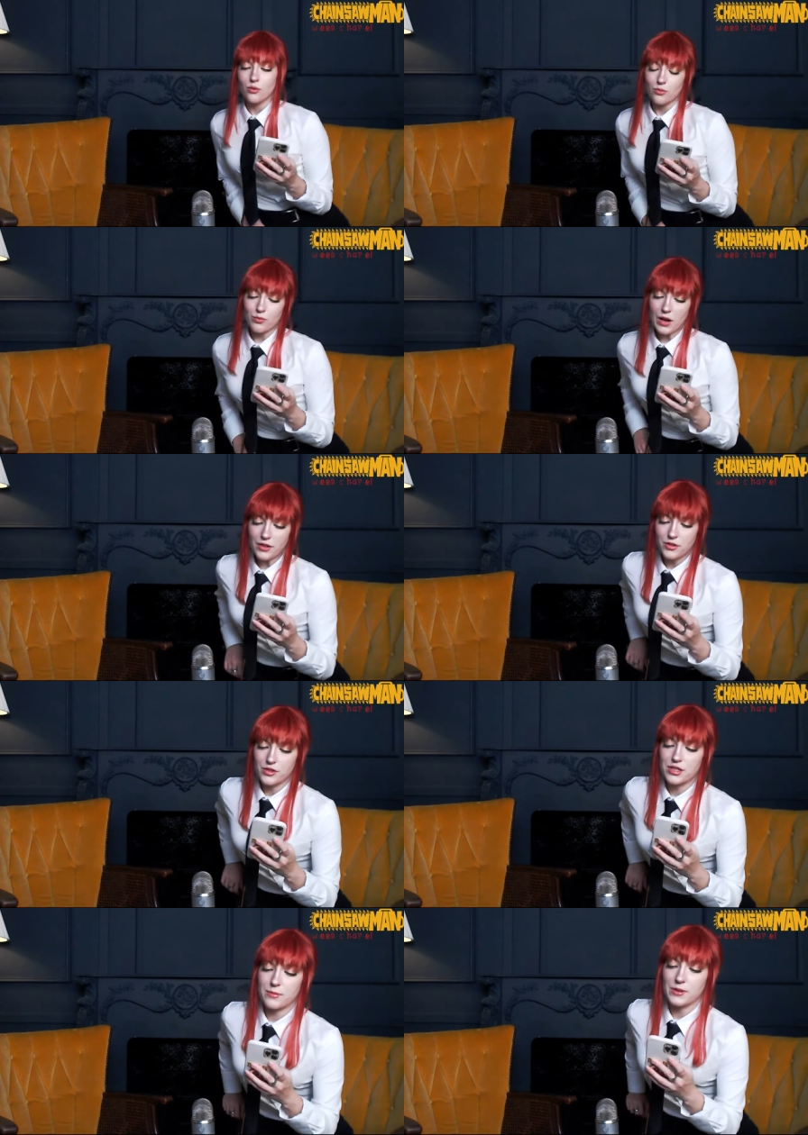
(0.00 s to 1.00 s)
rather
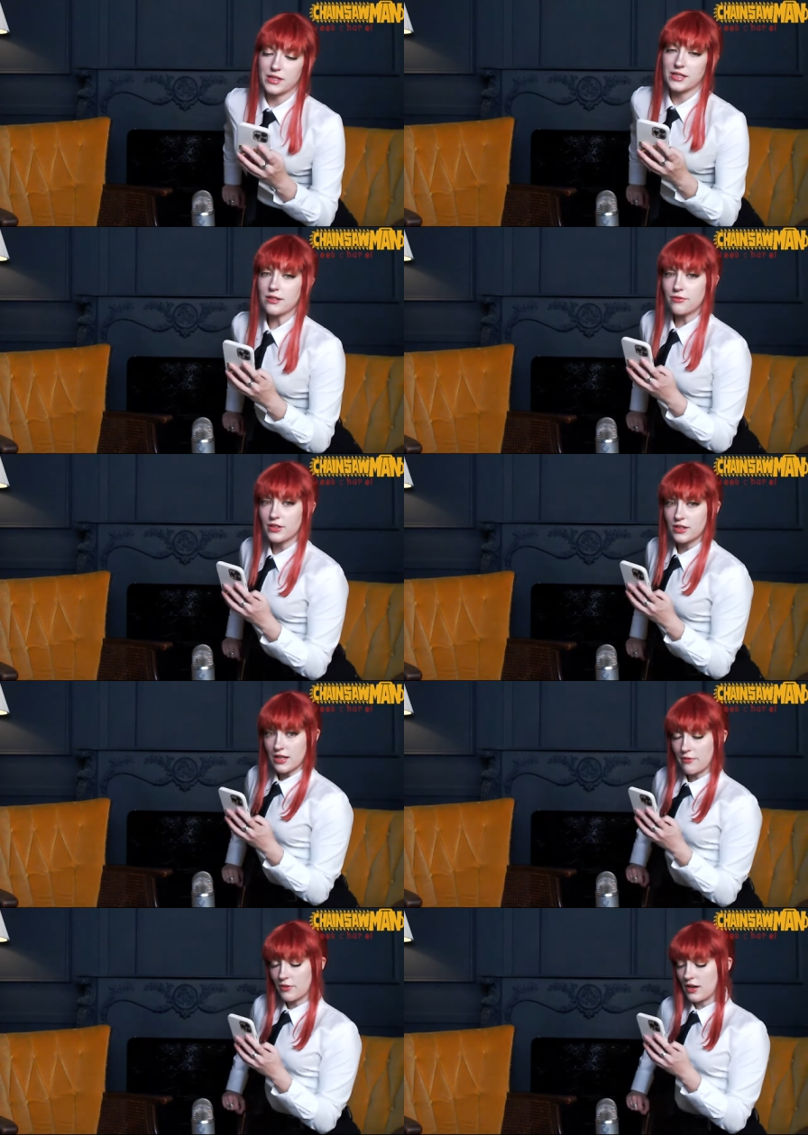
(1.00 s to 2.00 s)
specific
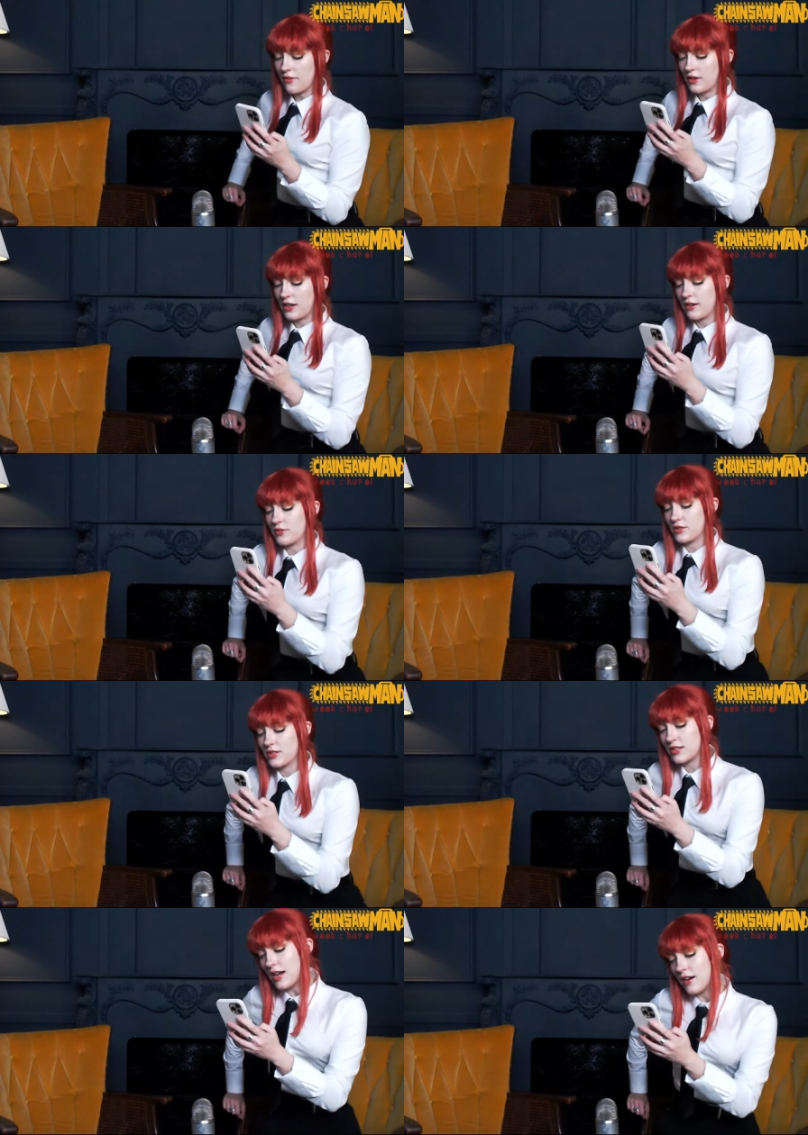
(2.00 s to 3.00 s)
never have I ever's
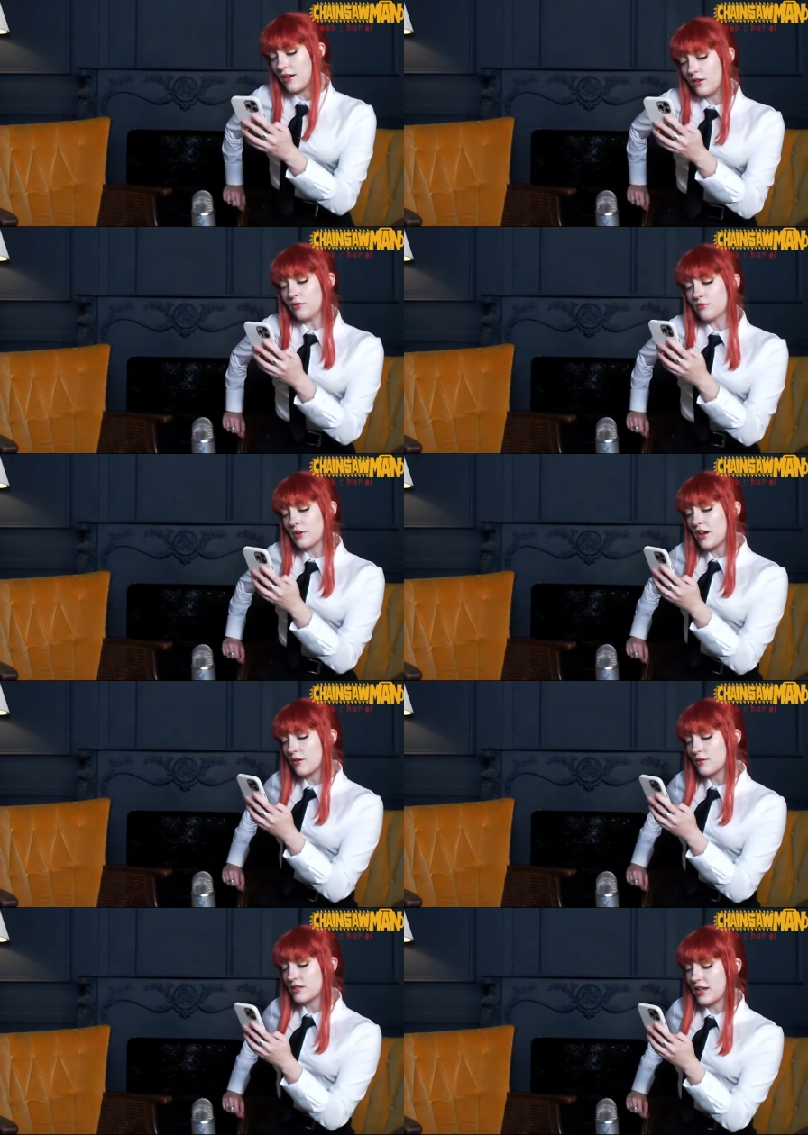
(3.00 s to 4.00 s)
now.
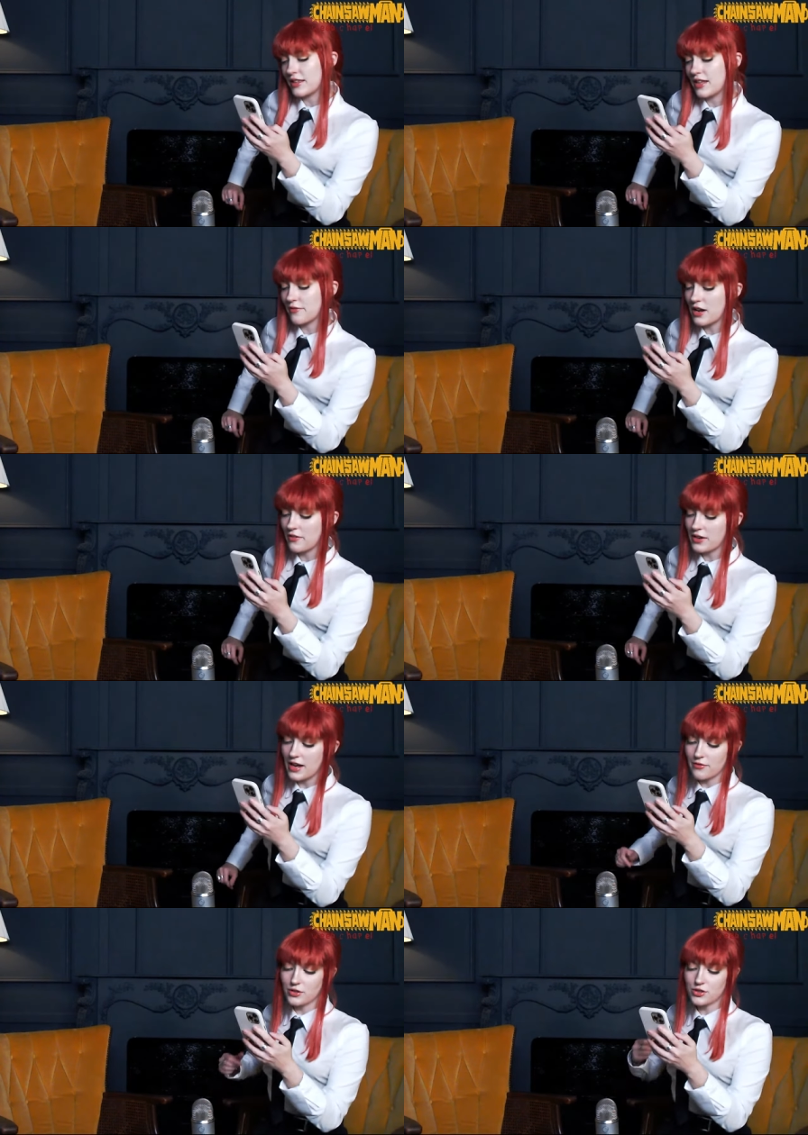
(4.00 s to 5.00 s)
Rio said, never have I
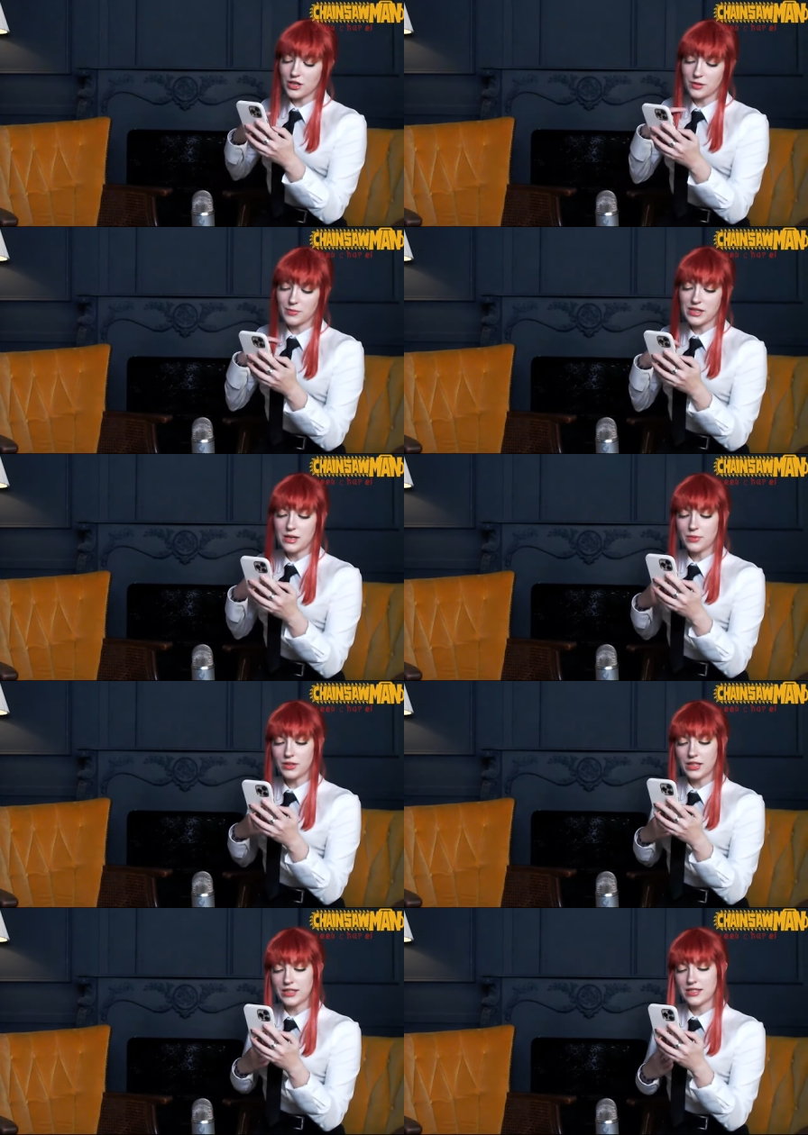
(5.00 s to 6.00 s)
ever tried to
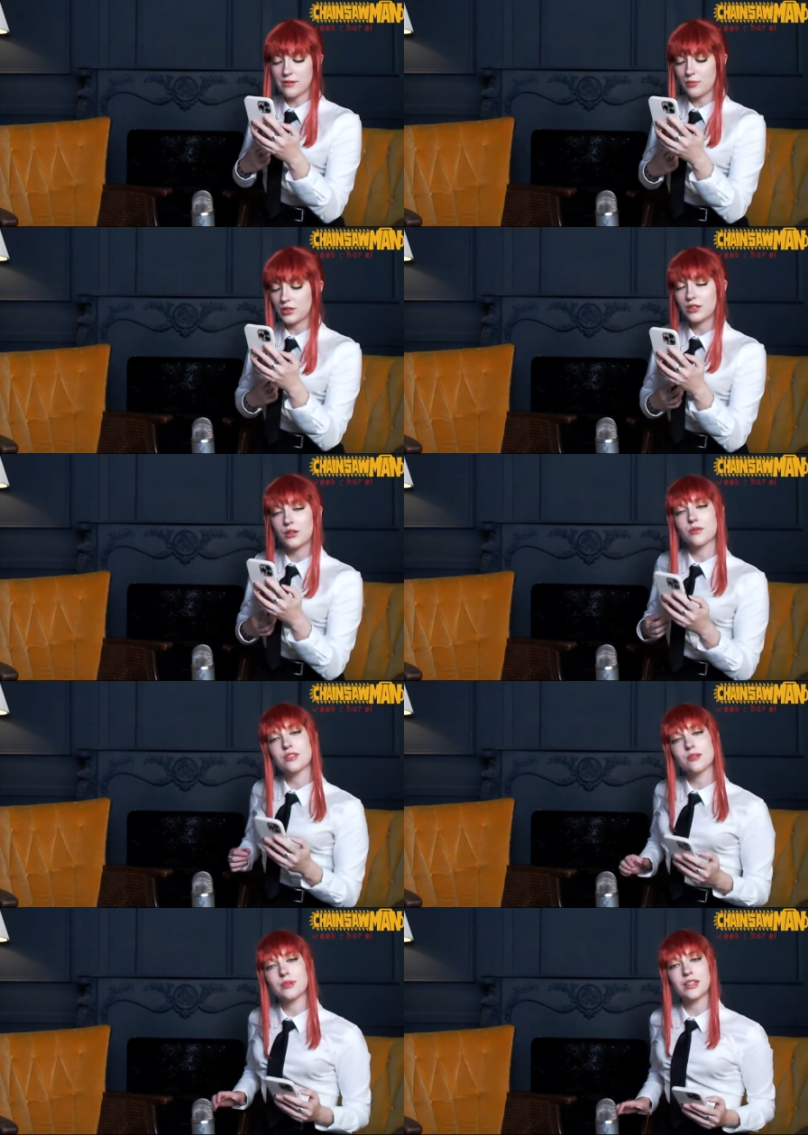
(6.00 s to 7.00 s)
manipulate someone close
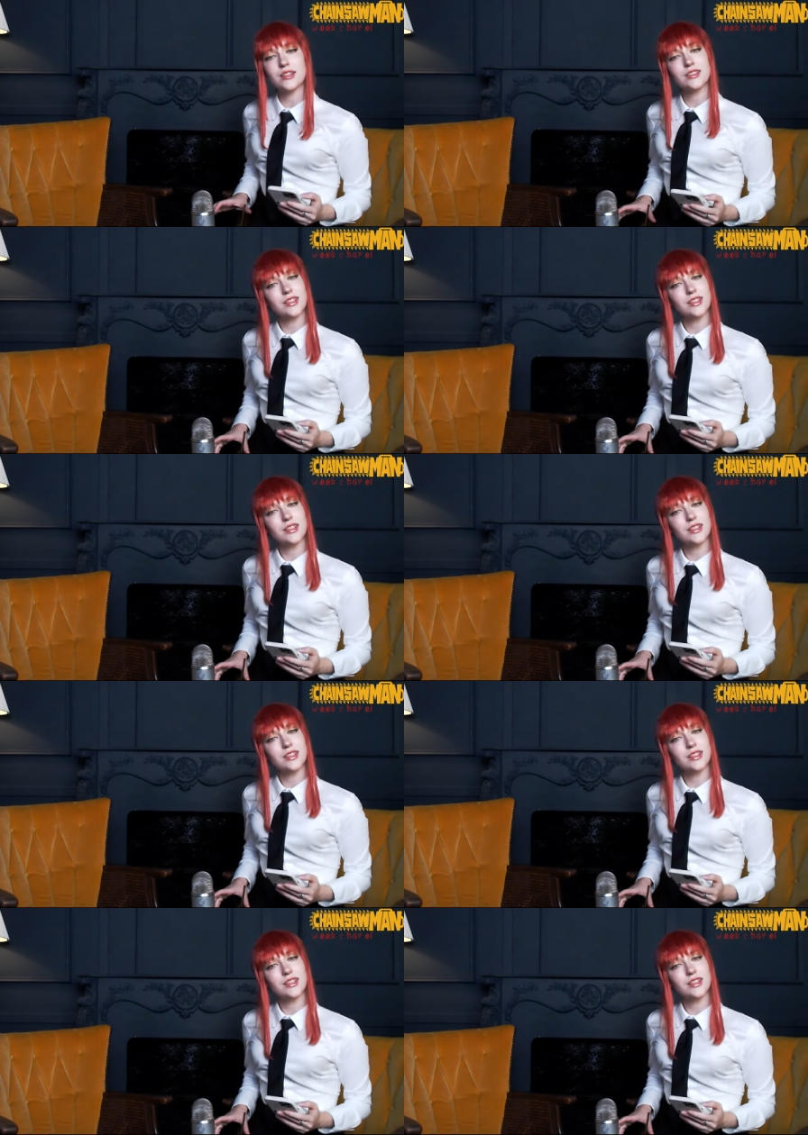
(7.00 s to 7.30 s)
to me.